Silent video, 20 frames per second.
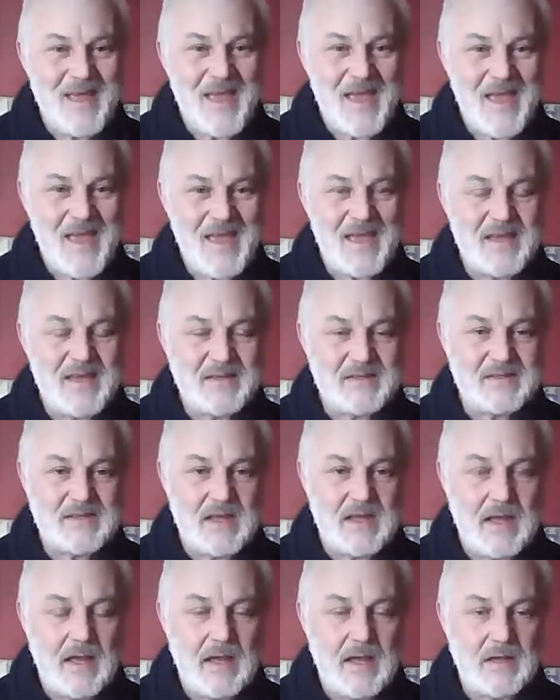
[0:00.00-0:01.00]

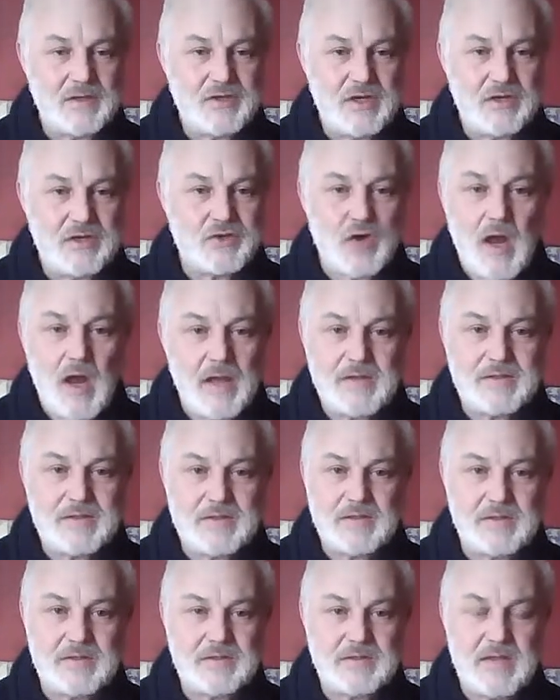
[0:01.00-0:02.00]
she tries
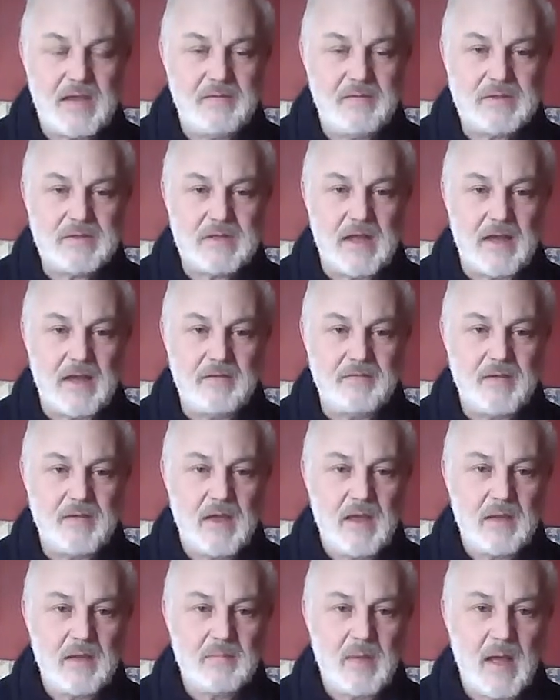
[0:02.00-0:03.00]
to save his life
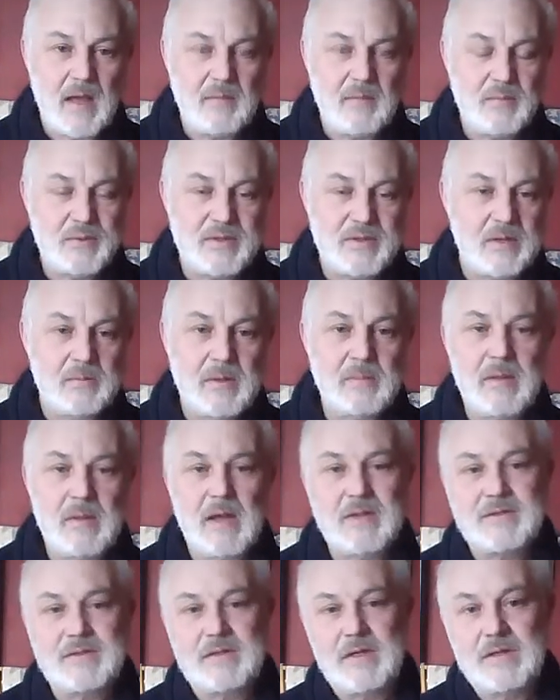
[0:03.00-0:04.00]
by putting him in a
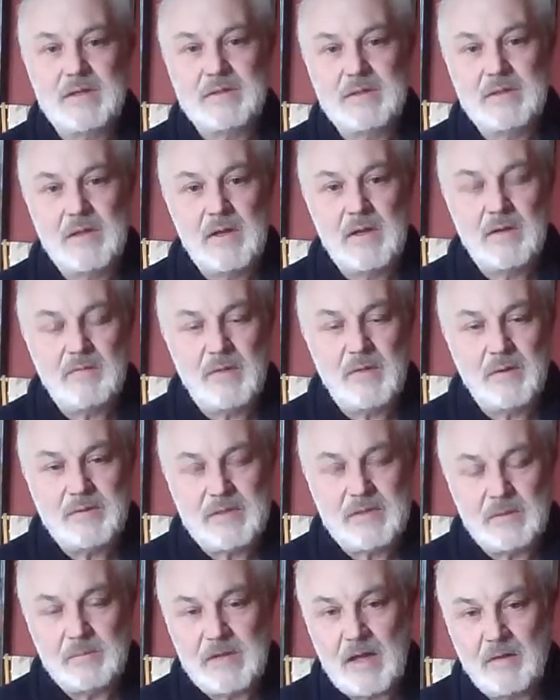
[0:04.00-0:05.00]
basket and
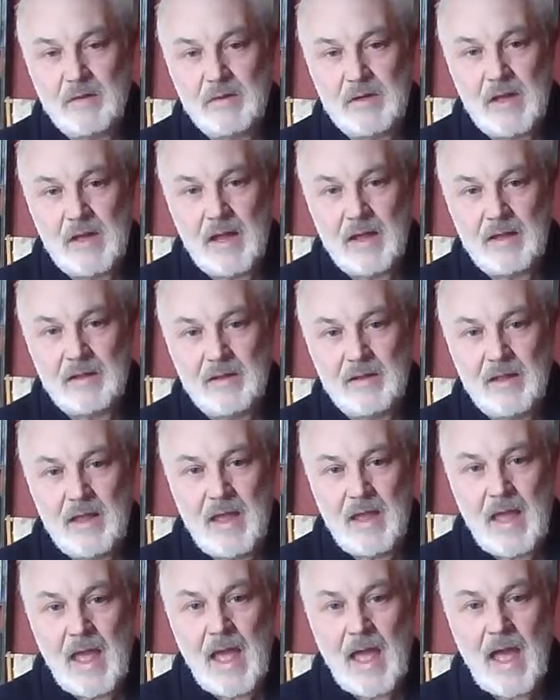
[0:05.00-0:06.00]
floating him down the Nile.
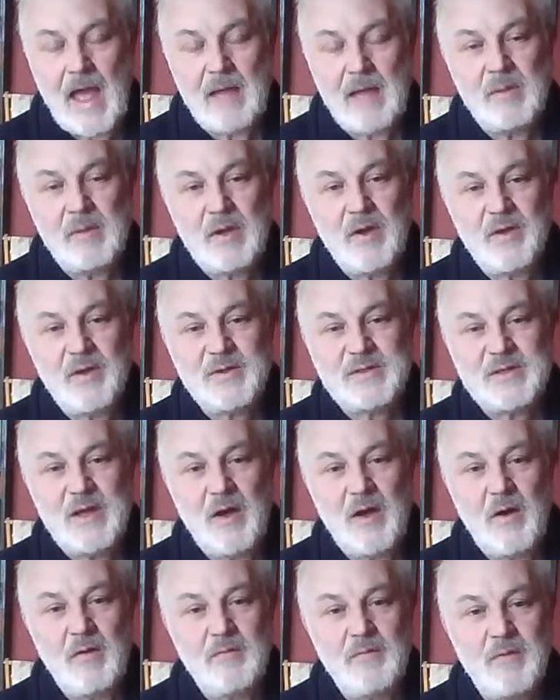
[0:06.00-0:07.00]
And because
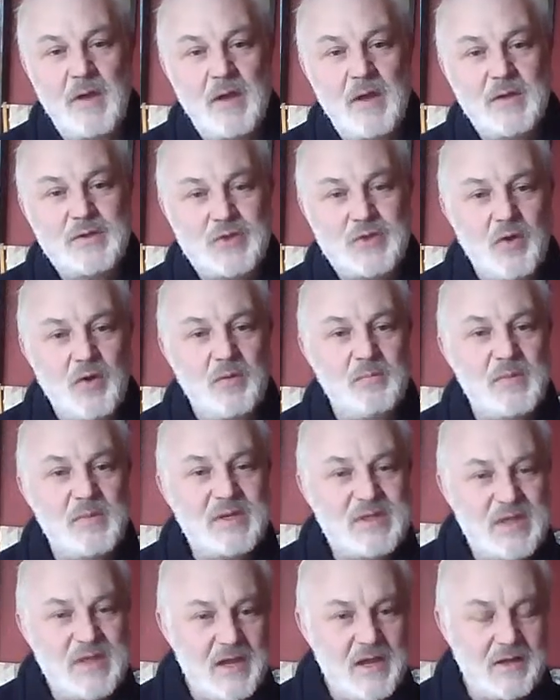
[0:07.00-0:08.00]
of strong
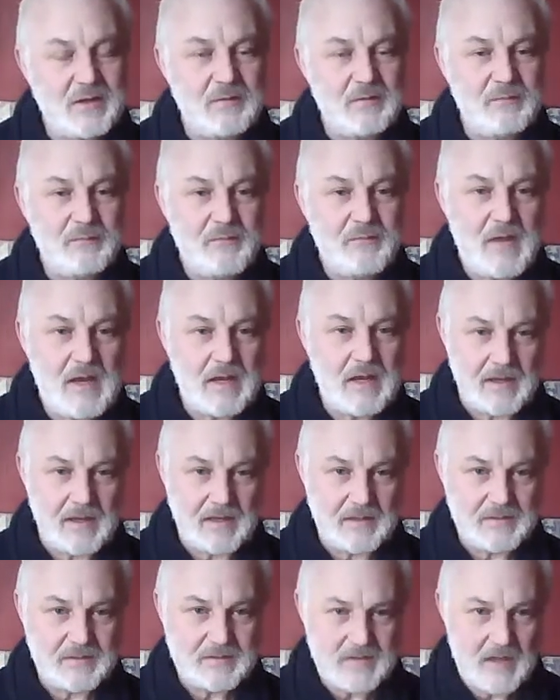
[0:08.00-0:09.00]
maternal
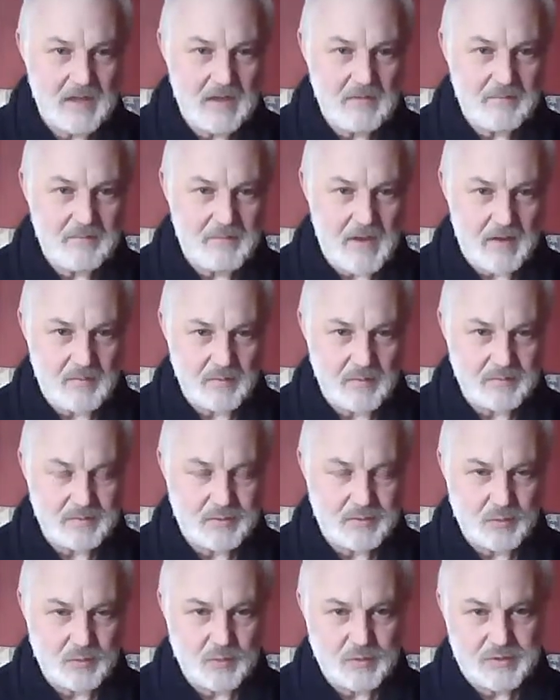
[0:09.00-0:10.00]
feelings, Pharaoh's
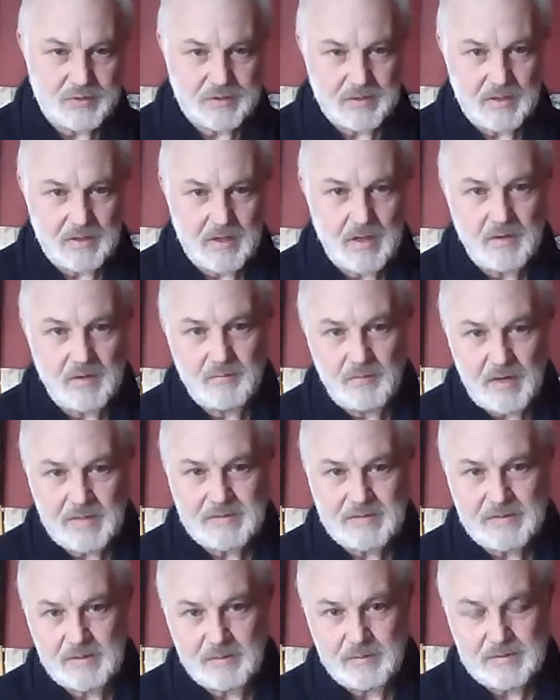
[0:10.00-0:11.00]
daughter
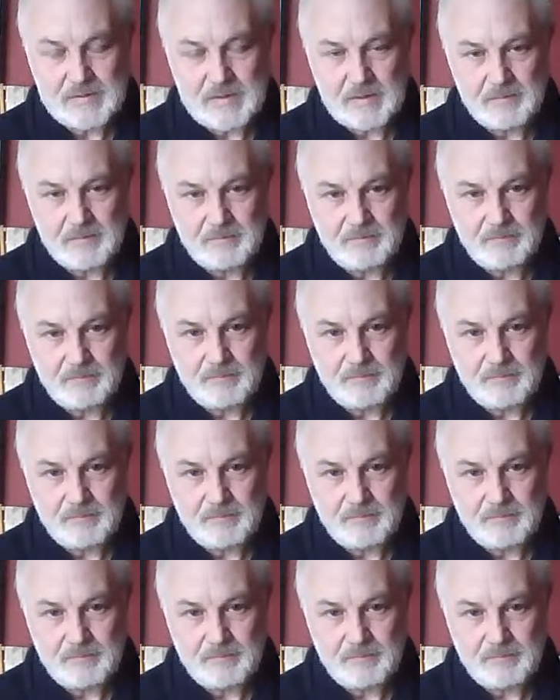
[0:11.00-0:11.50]
rescues him.